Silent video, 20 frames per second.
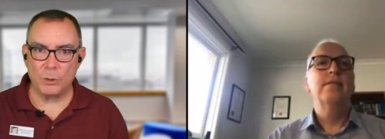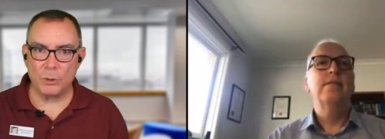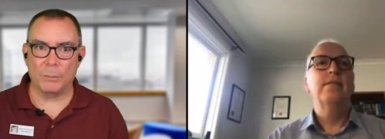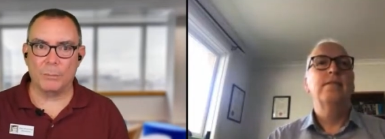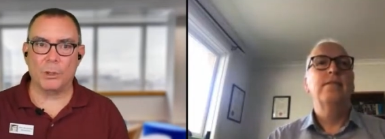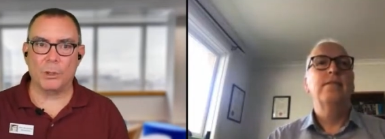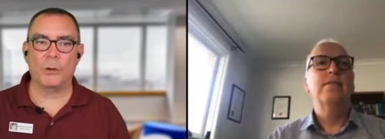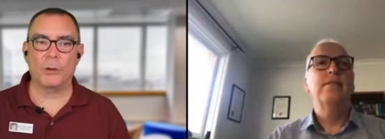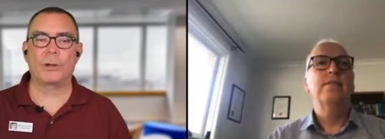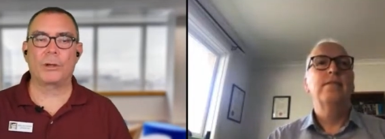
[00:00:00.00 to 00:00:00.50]
Speaker 1: them
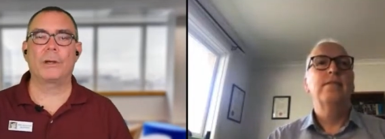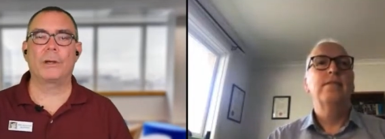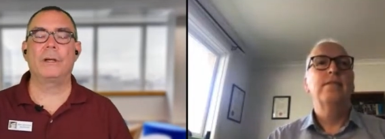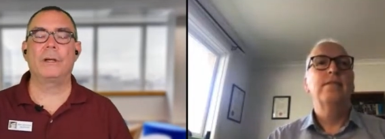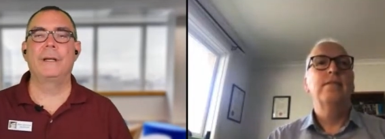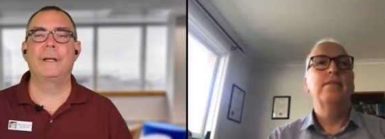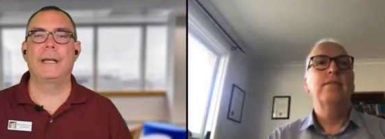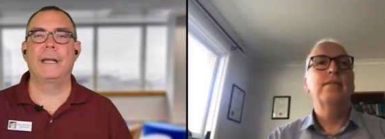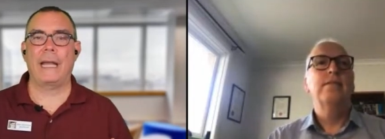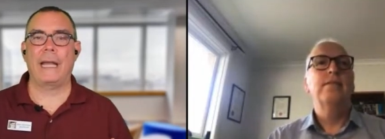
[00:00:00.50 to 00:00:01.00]
to a
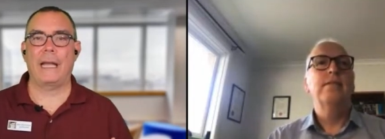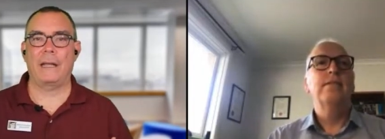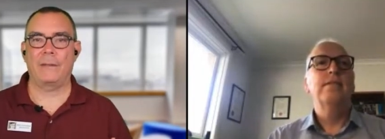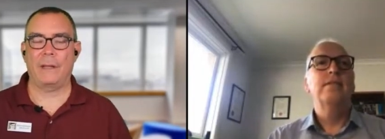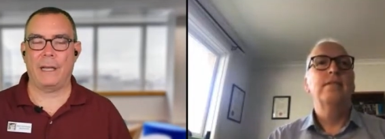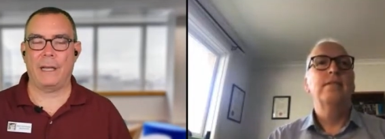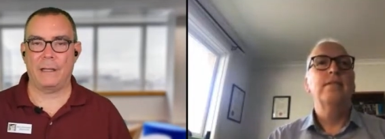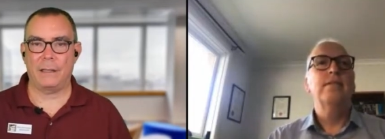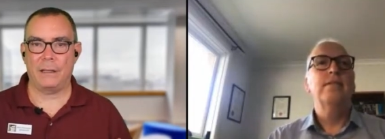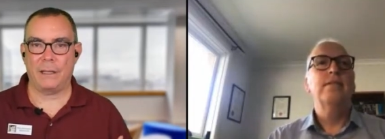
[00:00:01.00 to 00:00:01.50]
broker,
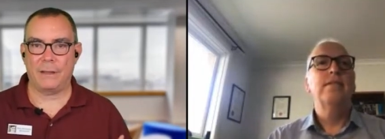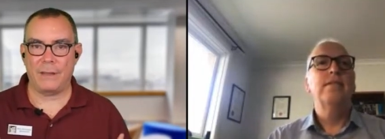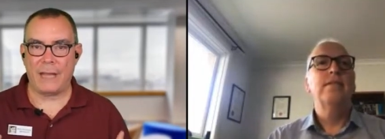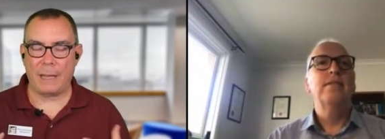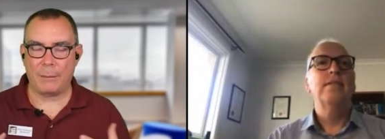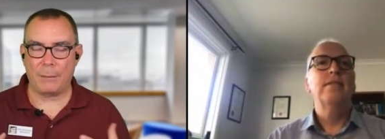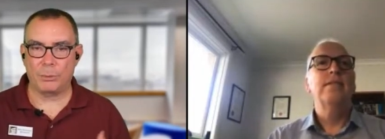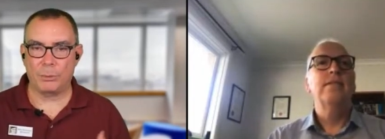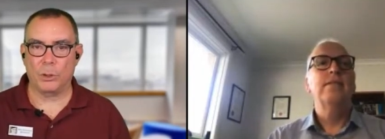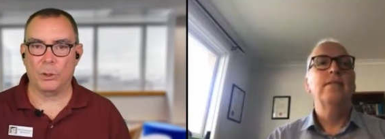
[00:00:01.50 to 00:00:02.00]
and then
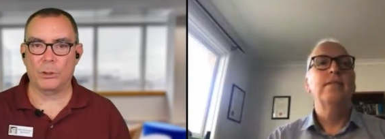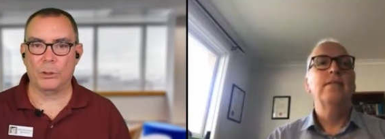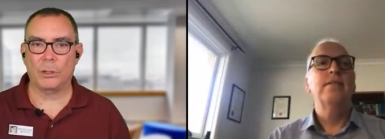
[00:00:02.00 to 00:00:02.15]
that